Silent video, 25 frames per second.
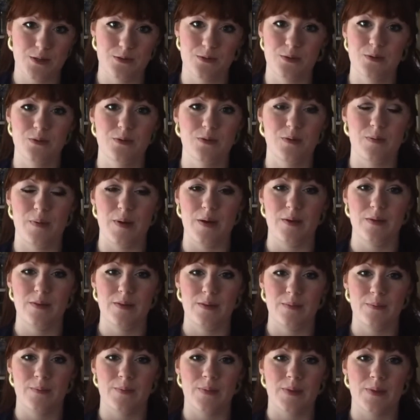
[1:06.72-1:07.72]
know about
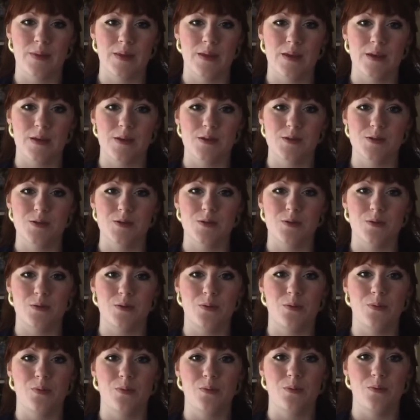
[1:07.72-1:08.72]
them. So
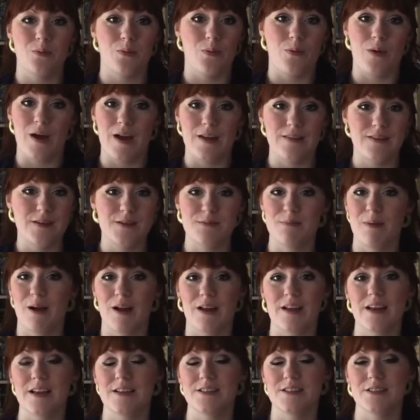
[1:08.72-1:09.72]
why these
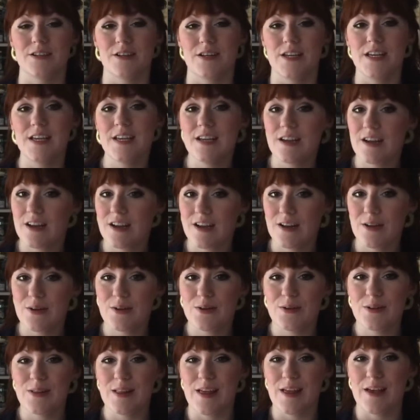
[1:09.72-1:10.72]
markings are here,
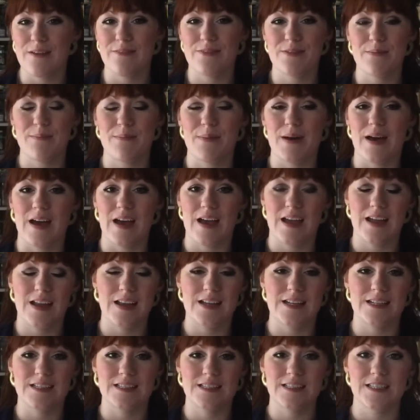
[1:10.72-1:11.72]
who left them
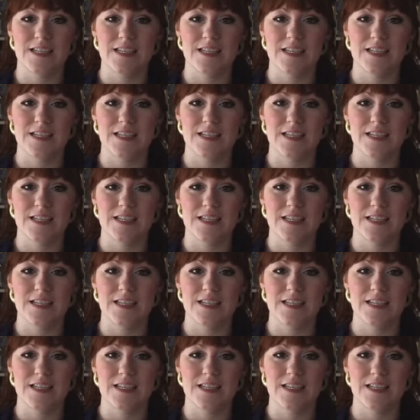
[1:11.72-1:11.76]
behind,